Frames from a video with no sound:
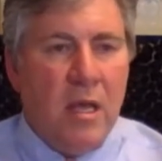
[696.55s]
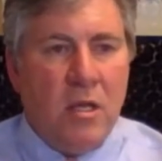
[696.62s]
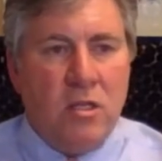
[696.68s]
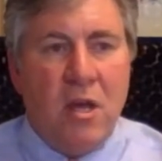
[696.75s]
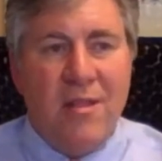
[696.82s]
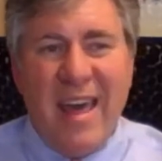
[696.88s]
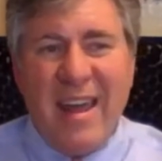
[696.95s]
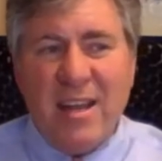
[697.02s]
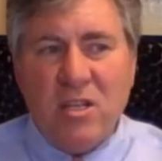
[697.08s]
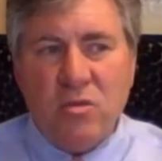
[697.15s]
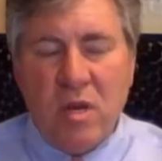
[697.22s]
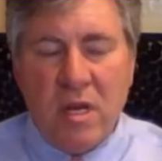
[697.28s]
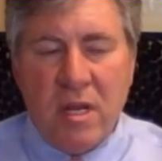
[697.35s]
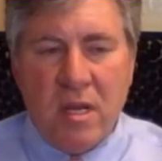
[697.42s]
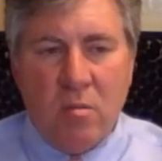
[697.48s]
So that is
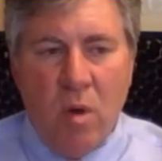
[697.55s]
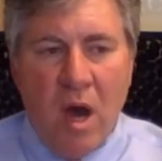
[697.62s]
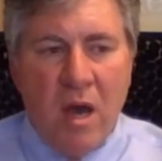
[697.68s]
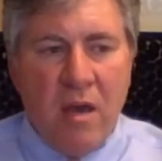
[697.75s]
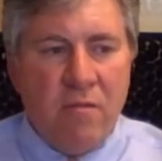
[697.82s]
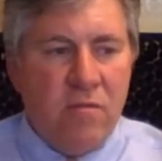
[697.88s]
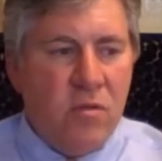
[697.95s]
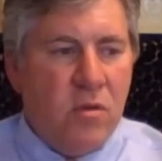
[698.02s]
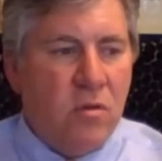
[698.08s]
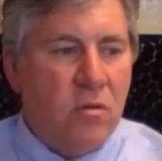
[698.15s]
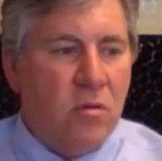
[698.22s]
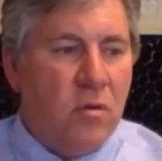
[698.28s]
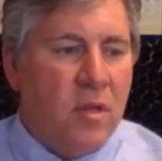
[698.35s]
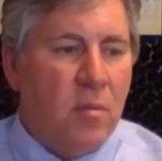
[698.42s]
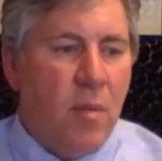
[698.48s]
really, in my
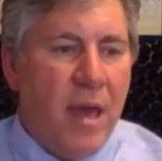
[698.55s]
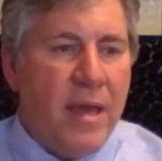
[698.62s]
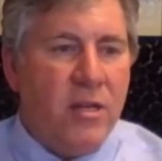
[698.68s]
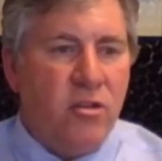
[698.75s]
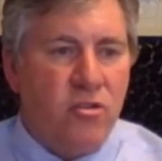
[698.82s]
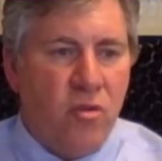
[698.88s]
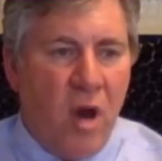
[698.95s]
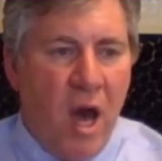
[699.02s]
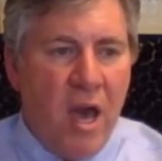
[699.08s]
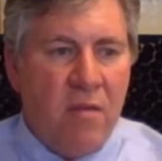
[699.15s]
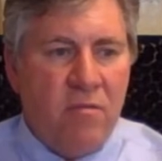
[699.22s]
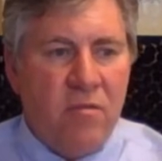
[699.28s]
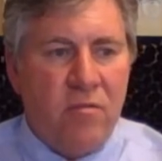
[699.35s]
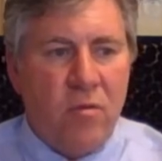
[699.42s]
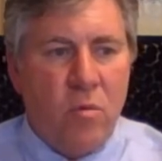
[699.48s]
view, the main
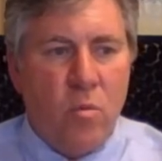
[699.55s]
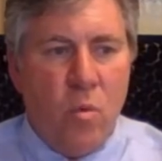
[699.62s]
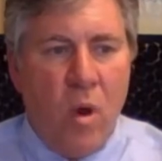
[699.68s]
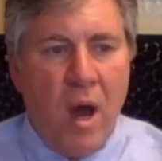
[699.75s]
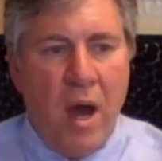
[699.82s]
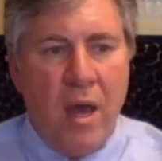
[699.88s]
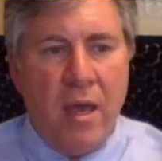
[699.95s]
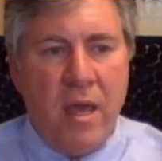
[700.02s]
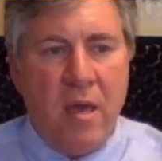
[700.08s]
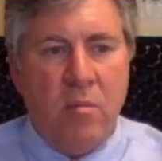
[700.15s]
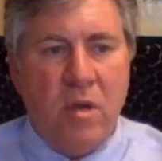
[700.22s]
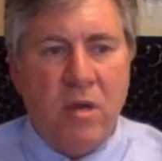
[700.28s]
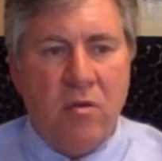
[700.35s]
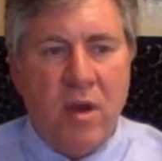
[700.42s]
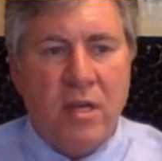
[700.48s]
driver from why
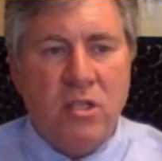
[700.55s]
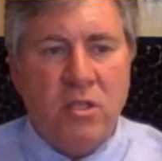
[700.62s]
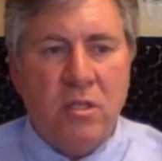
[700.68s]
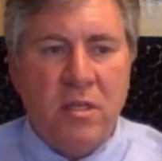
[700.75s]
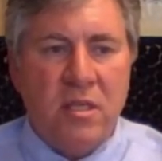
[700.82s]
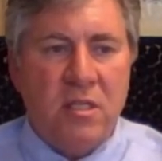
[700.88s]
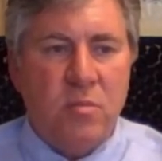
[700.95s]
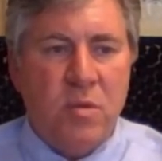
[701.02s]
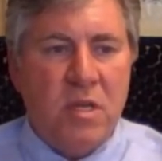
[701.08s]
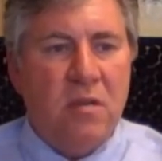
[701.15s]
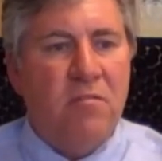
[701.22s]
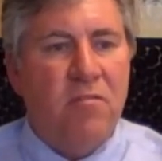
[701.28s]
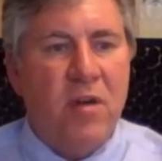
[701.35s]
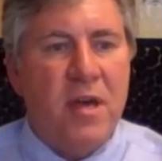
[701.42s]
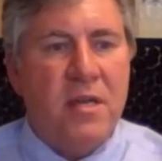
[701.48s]
immigration is
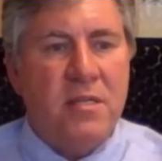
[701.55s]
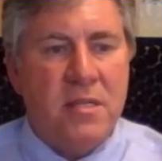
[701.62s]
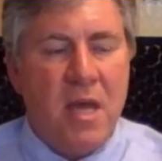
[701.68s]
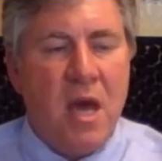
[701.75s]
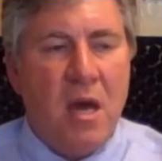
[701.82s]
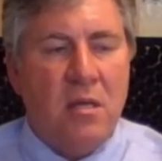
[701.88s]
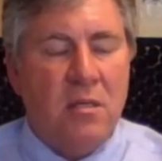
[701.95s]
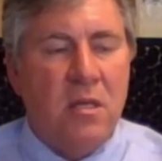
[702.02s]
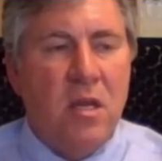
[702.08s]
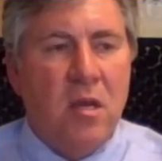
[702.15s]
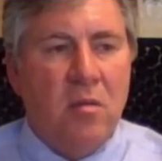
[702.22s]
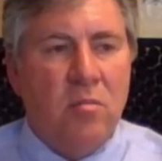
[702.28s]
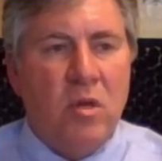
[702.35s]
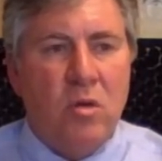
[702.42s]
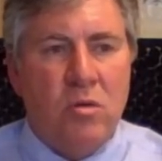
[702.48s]
being phased out,
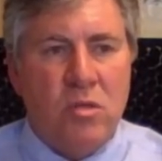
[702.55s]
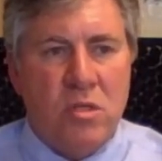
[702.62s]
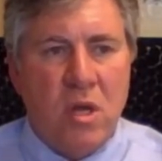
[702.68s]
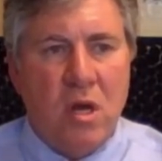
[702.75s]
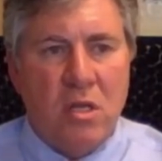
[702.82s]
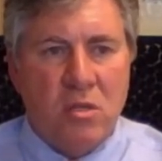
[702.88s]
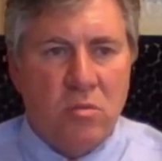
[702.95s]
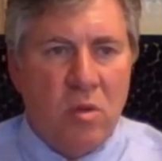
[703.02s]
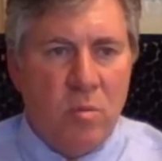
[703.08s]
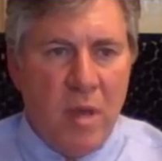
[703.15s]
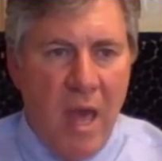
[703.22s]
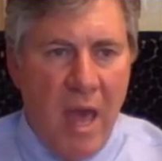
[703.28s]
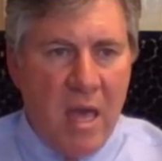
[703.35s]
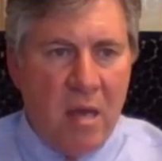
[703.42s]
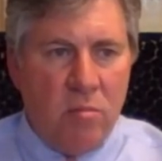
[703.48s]
because SARS will
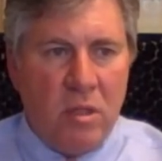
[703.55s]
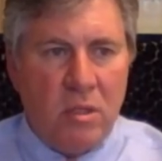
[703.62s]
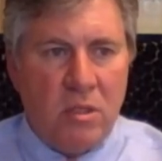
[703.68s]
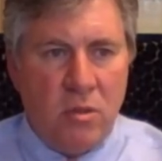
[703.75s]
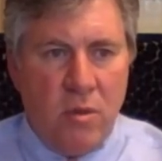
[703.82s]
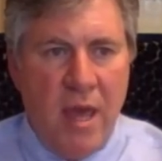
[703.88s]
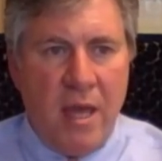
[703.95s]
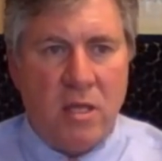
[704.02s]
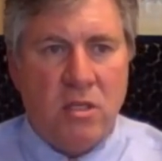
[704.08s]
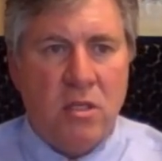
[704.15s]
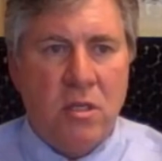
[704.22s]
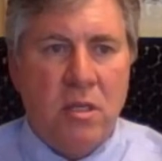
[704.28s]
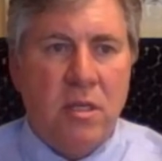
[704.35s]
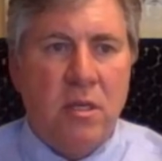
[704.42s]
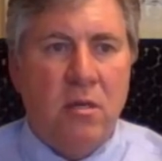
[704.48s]
be able to
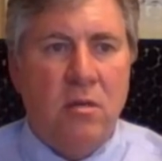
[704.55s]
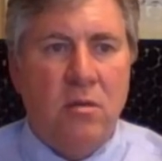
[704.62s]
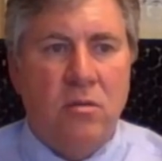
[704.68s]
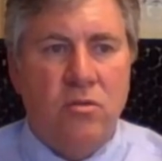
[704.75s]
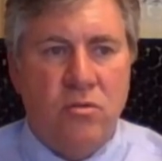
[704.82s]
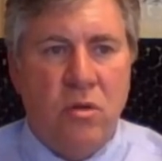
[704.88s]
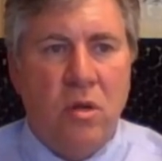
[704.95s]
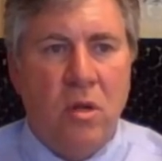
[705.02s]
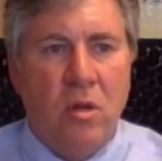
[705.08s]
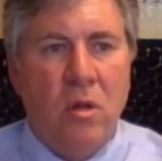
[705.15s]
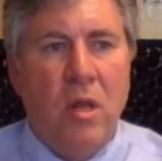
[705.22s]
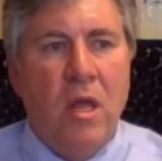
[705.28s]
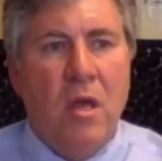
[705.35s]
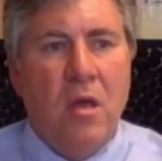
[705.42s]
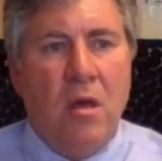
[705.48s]
actually
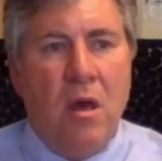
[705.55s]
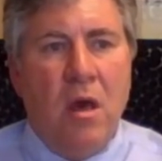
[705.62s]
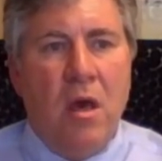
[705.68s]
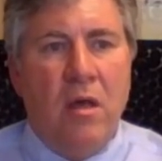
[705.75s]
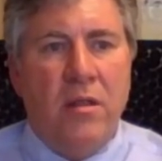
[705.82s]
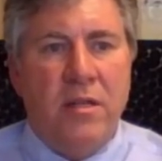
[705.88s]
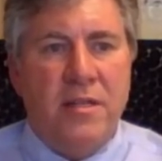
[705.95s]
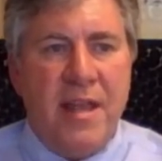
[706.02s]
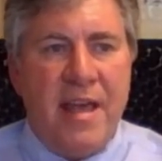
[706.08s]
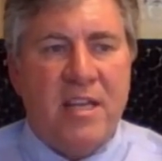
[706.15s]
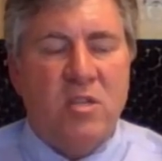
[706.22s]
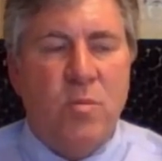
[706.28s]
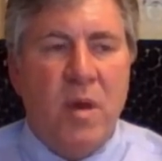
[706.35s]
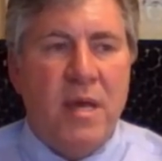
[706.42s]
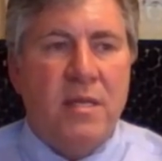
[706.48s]
control the
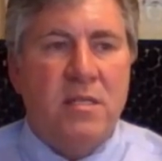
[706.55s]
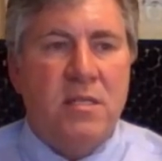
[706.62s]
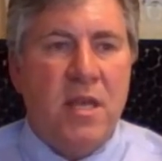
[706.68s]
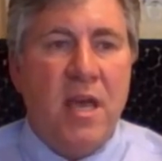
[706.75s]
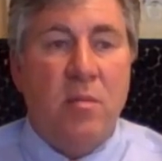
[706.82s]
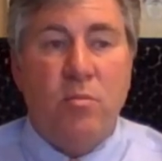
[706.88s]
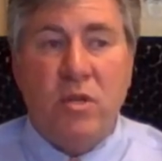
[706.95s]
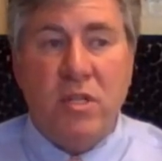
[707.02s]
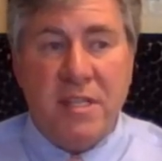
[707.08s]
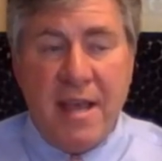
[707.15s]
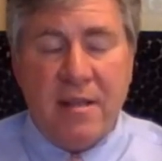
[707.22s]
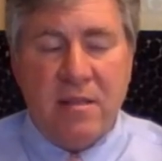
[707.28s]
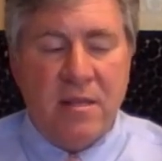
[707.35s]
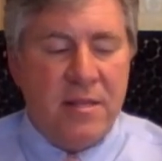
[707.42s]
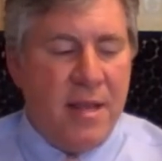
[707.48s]
tax base and
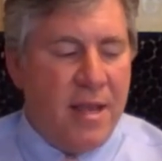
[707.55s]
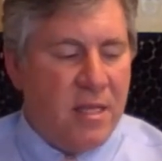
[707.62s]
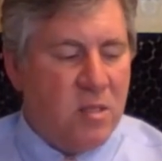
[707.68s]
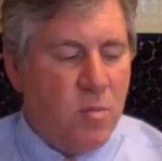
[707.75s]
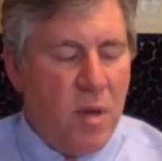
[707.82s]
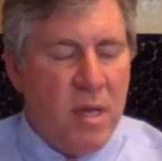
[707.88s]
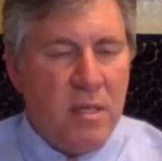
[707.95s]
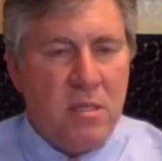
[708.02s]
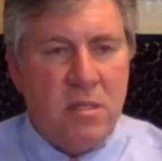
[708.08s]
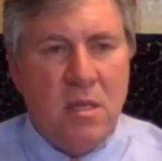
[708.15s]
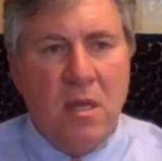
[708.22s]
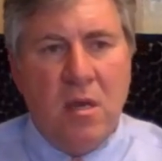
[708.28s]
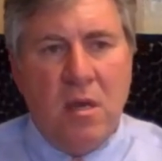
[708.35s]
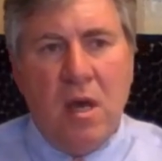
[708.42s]
protect the tax base,